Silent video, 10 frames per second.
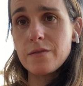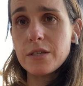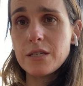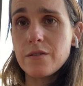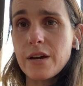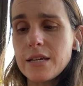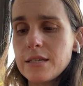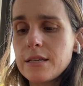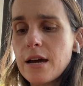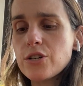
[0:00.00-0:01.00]
this device
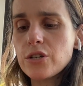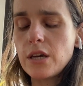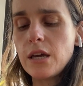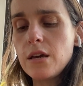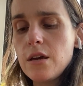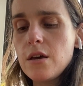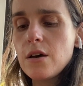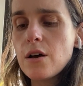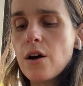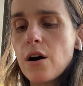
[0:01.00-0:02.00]
is actually
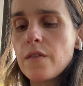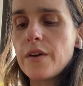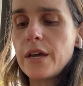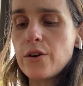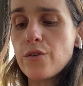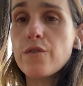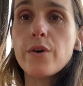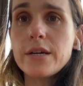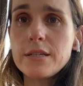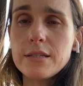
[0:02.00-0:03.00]
called the inner
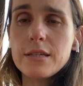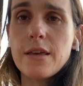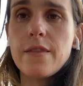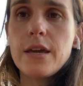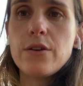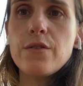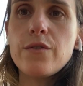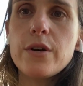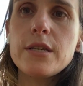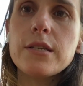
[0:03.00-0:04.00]
voice. And the inner
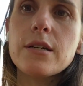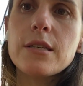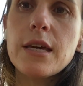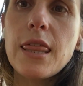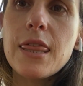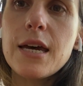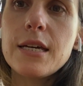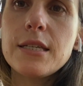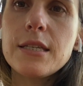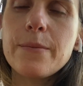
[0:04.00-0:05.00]
voice looks like
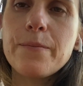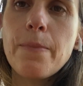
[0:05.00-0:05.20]
this.